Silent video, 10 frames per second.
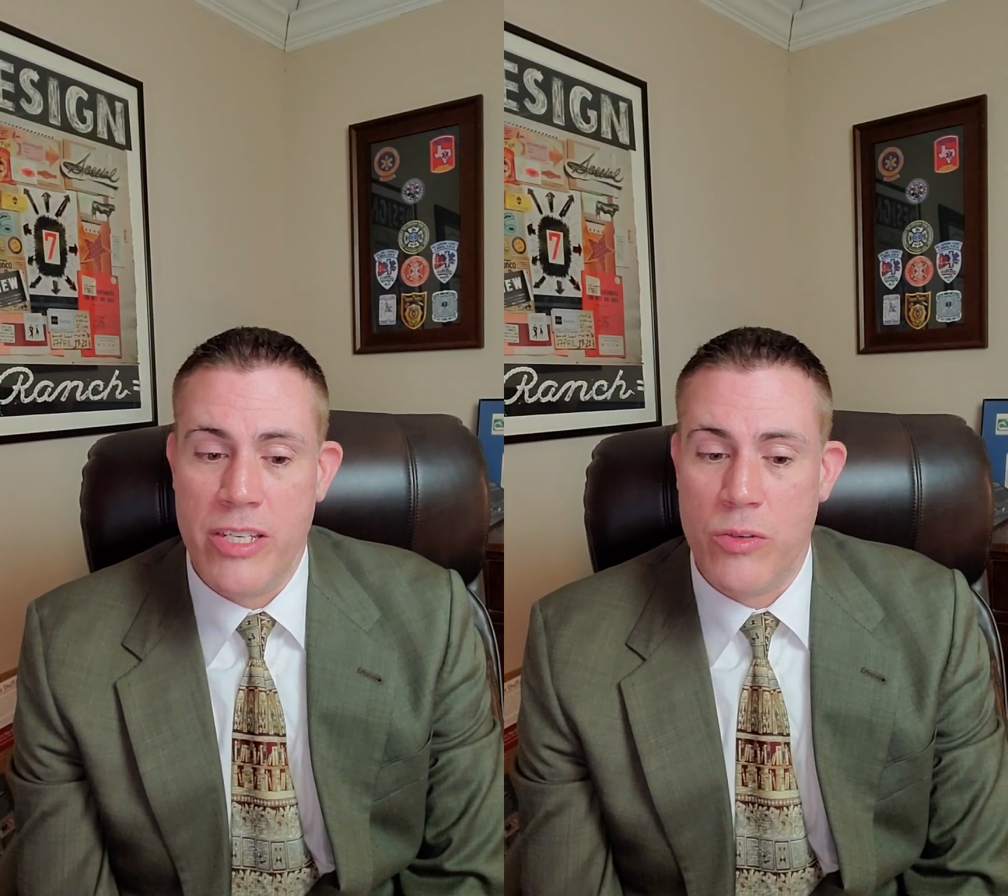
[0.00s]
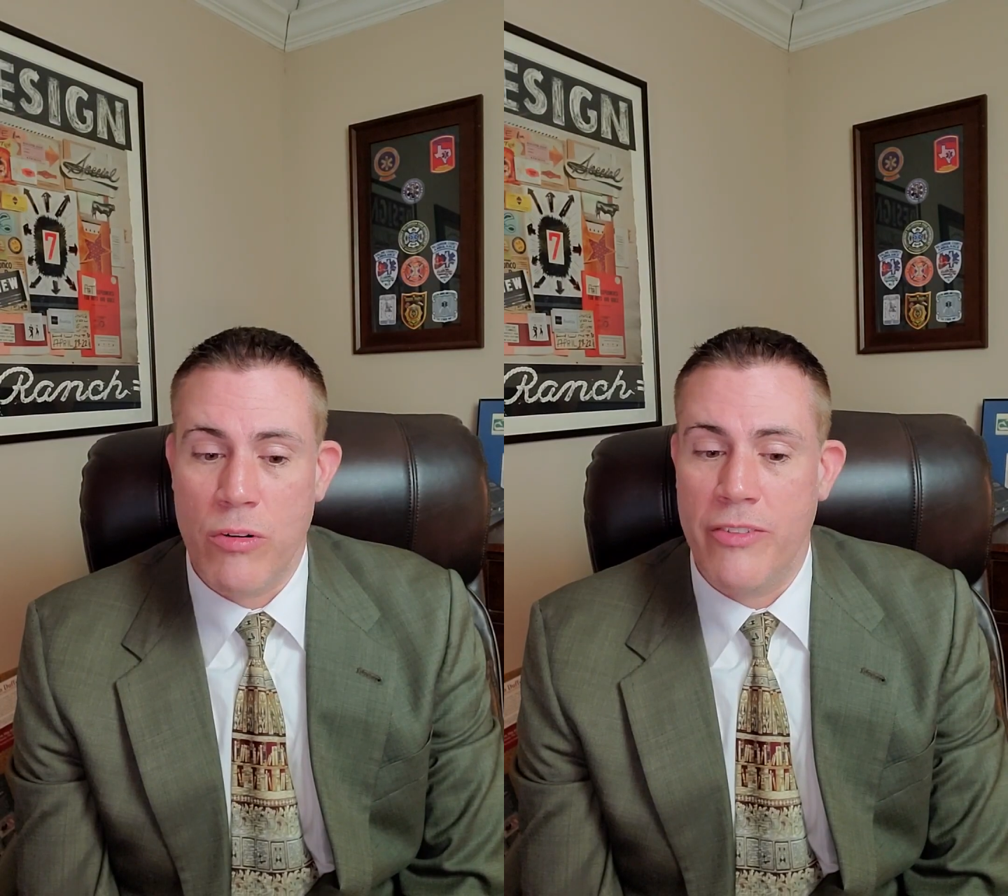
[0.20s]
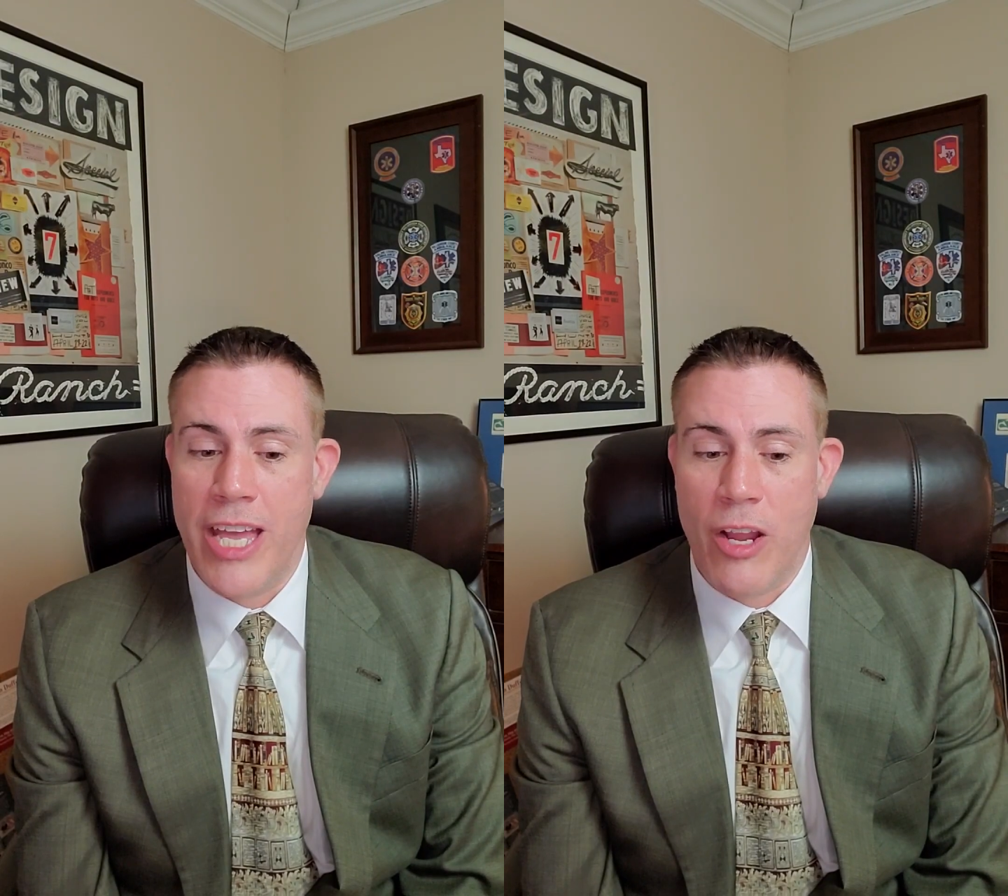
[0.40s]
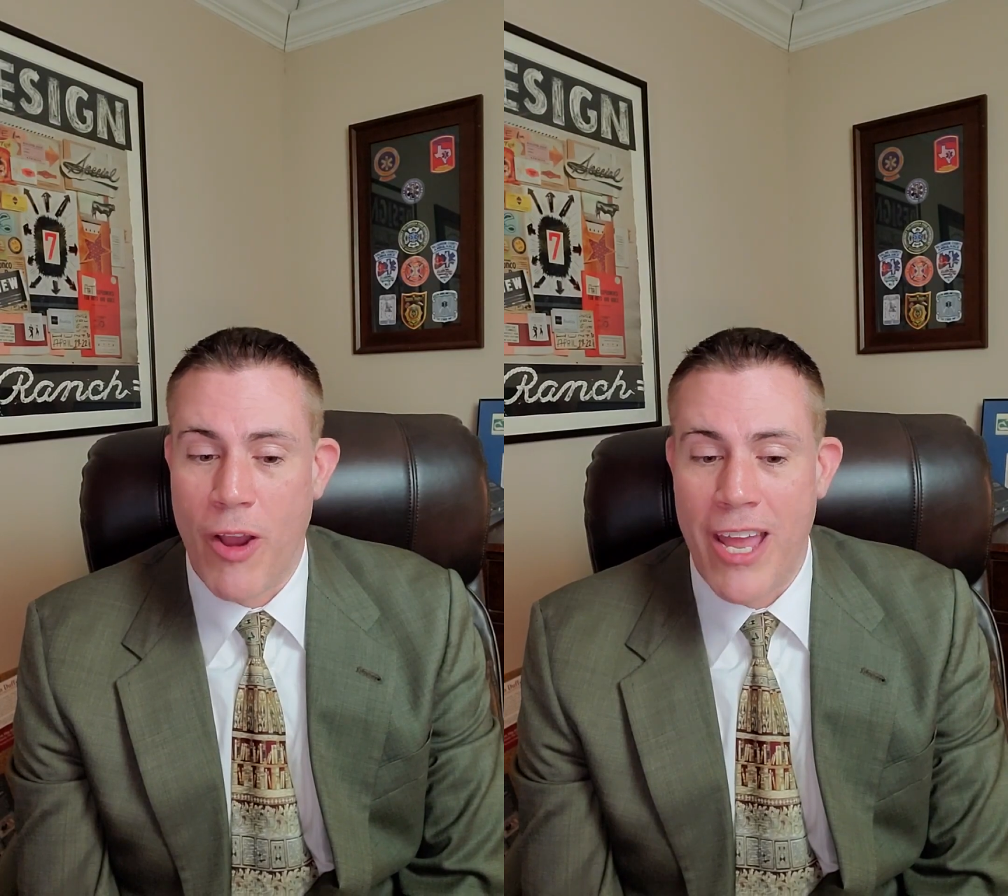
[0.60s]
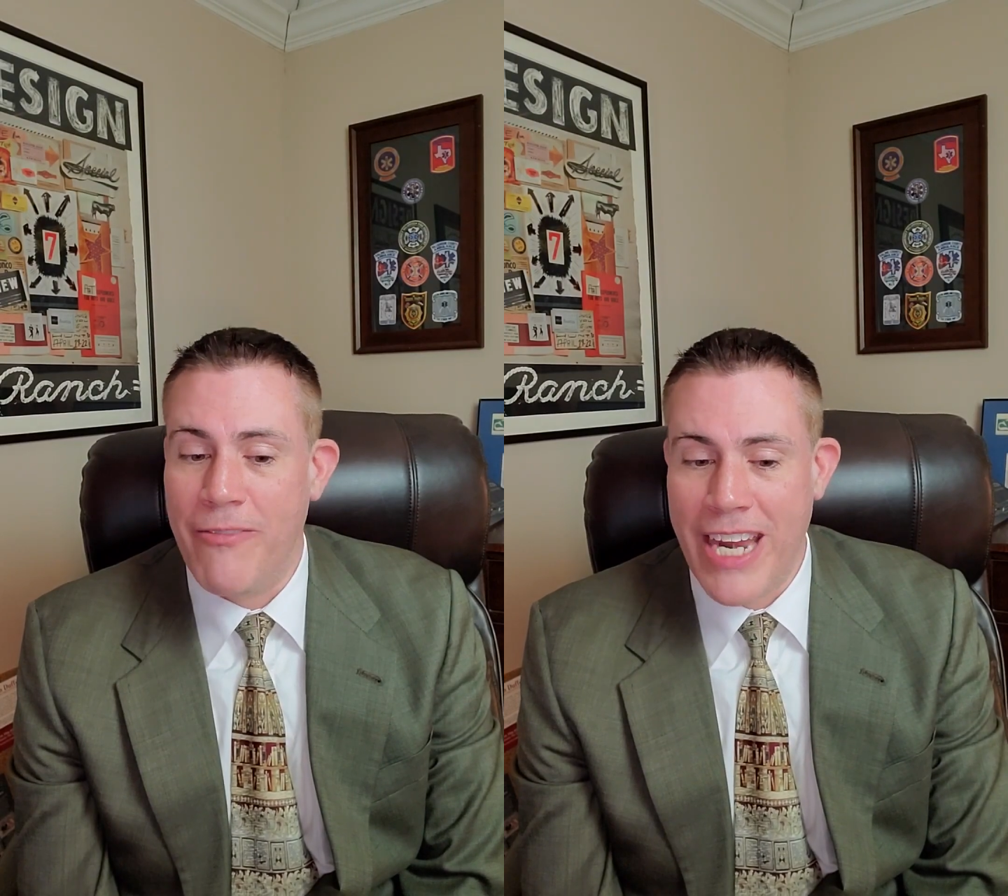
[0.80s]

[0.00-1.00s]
is sort of that grand